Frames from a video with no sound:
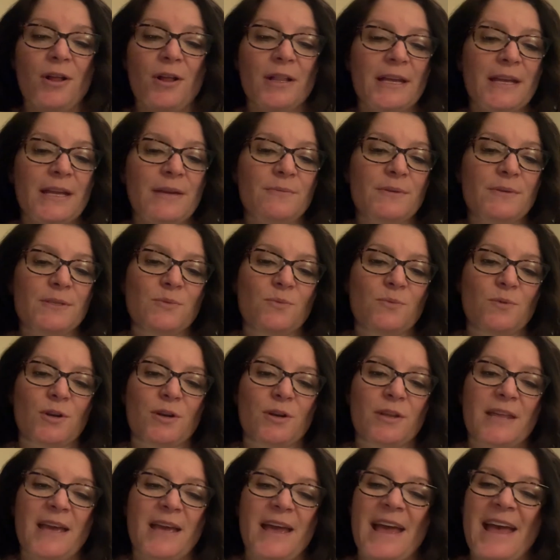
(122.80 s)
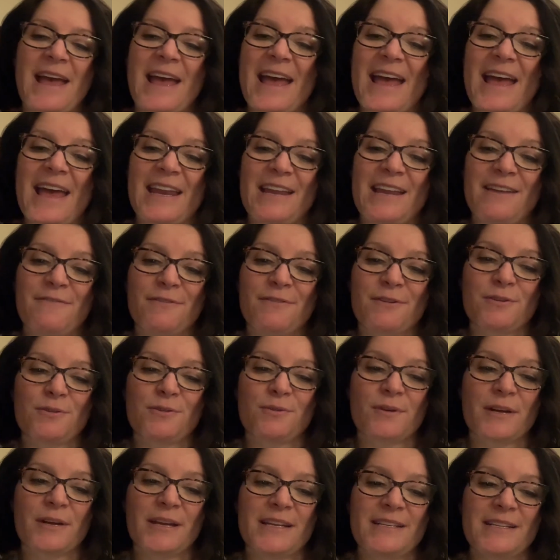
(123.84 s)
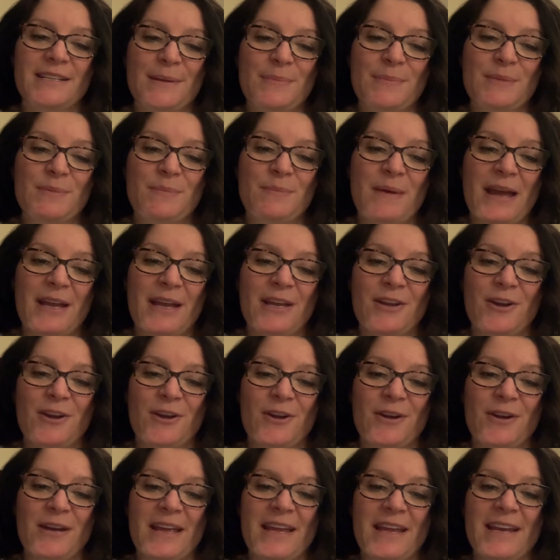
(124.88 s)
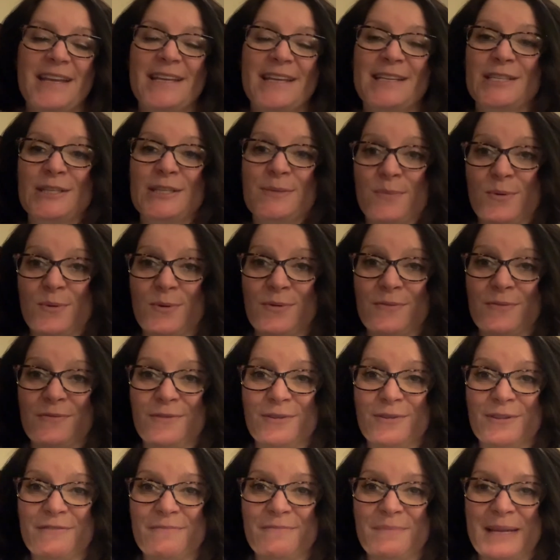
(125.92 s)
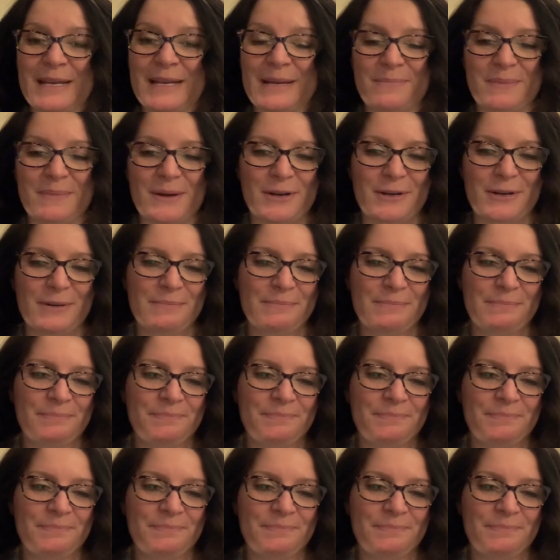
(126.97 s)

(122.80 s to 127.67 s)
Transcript: he was worth, heading for Gloria Dump's backyard and his spoonful of peanut butter.